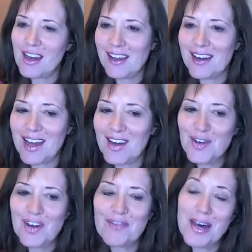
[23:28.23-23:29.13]
And I don't
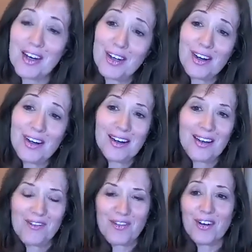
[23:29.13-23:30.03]
know about her,
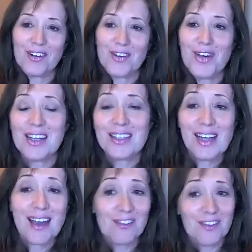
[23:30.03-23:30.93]
for you guys that
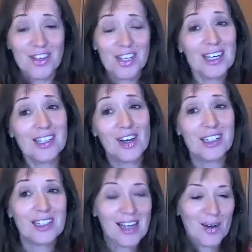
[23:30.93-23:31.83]
haven't, Vicki's lost
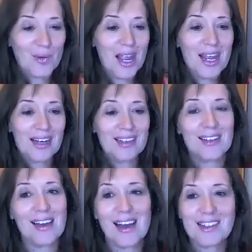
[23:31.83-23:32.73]
a lot of weight in the
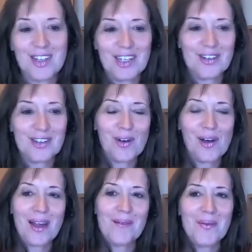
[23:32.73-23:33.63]
last year, so
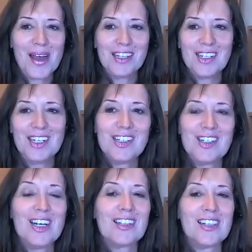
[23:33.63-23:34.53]
I'm imagining she
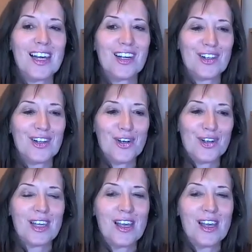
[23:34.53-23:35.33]
has a lot of clothes.